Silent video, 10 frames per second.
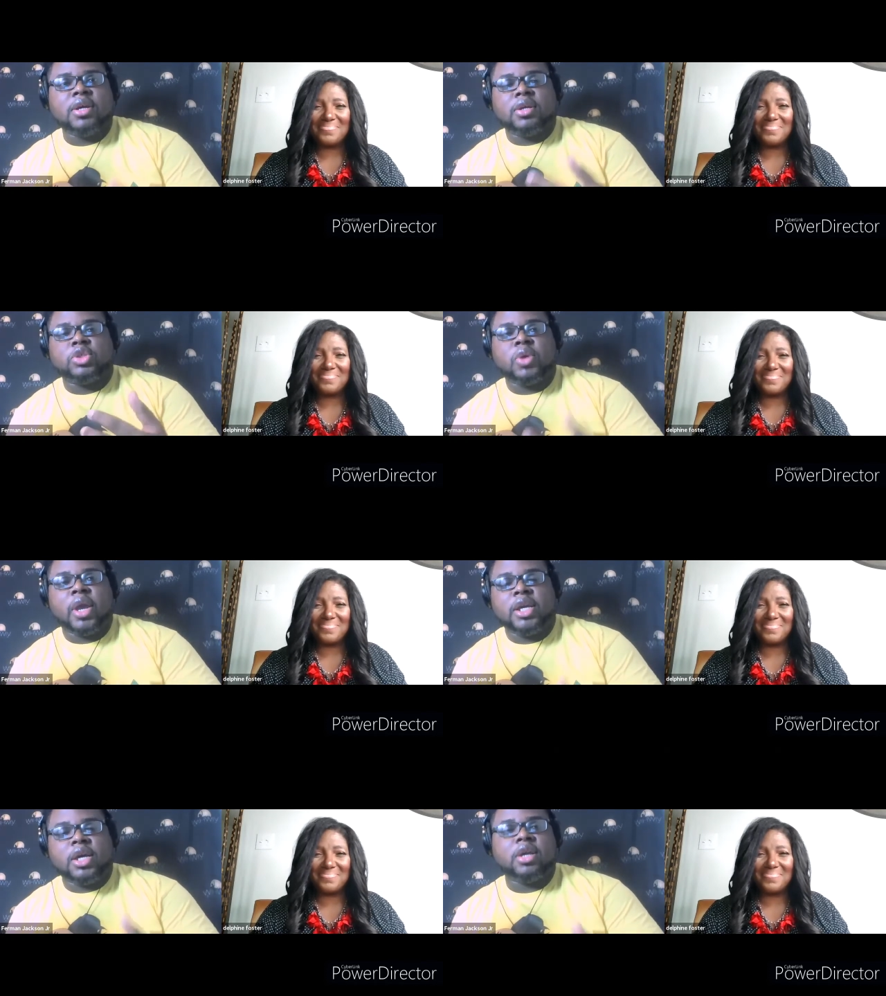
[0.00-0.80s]

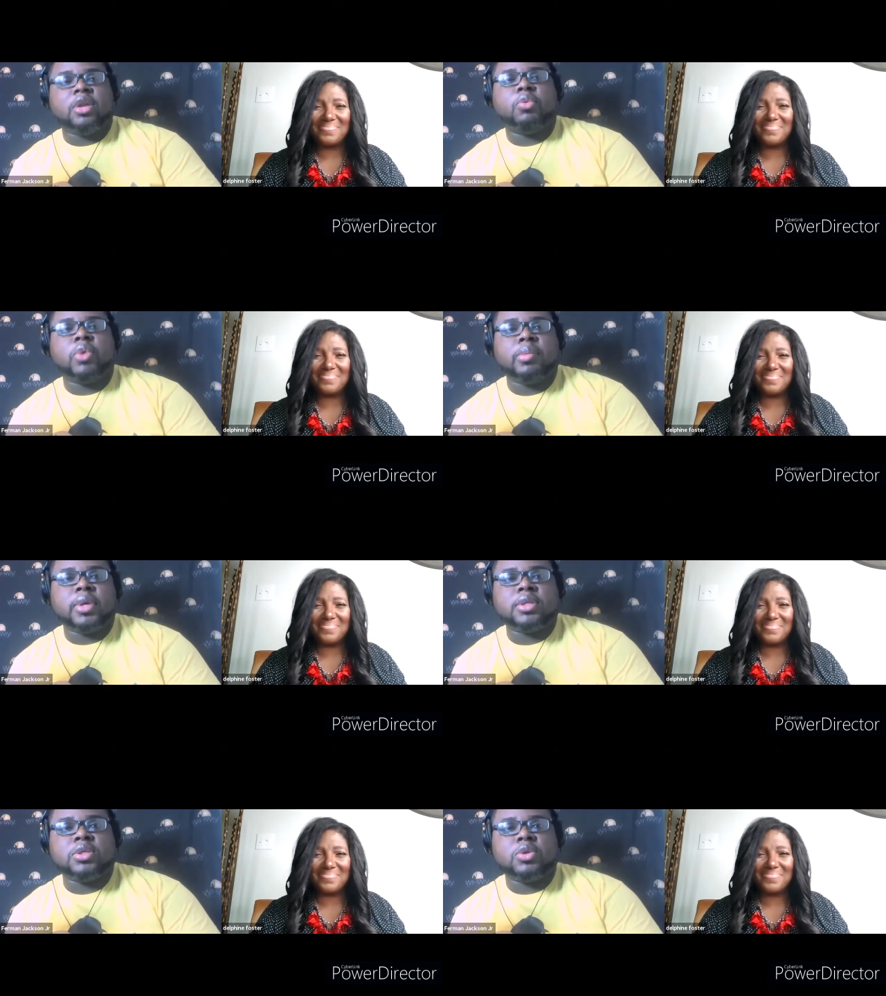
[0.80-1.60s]
Speaker 1: training other
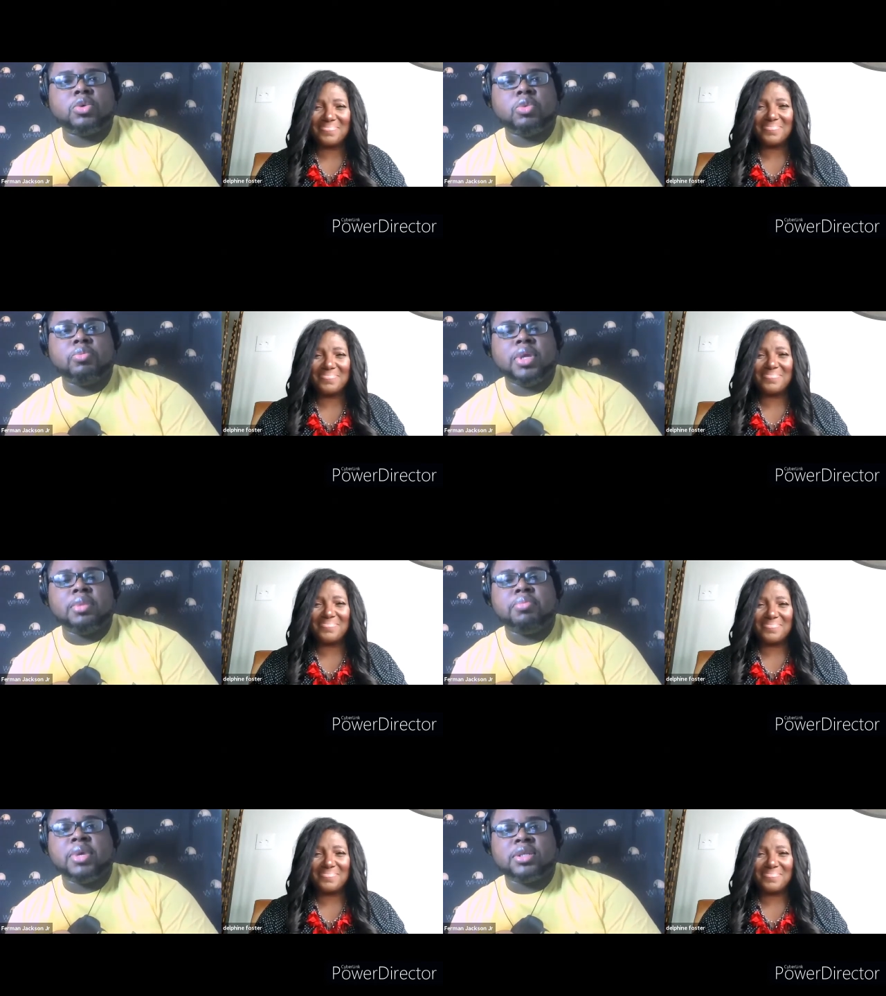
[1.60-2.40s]
women to be
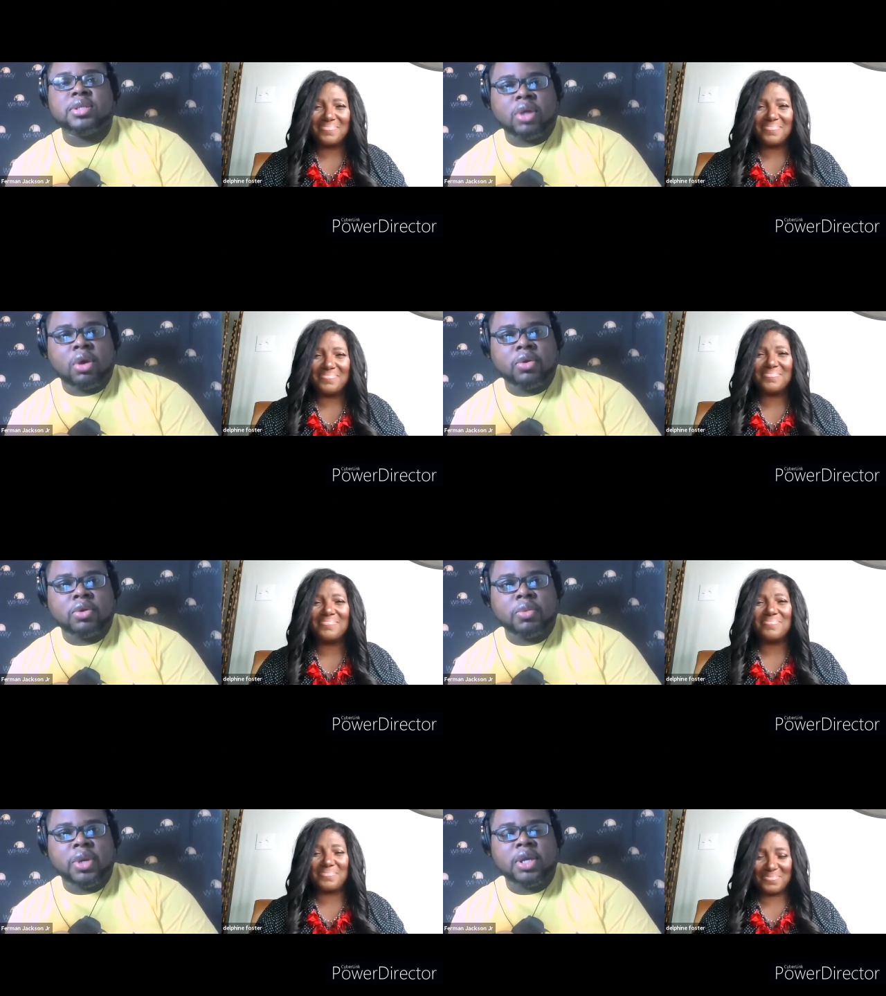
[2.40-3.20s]
business owner
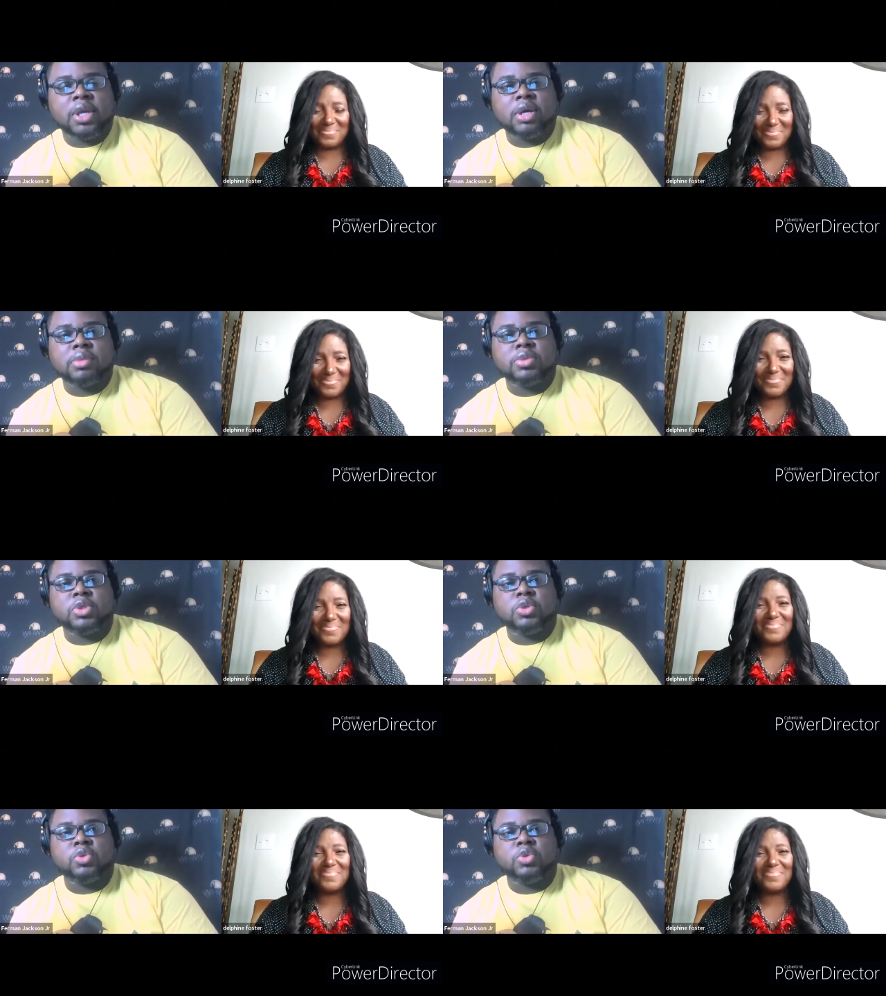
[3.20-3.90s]
when it comes to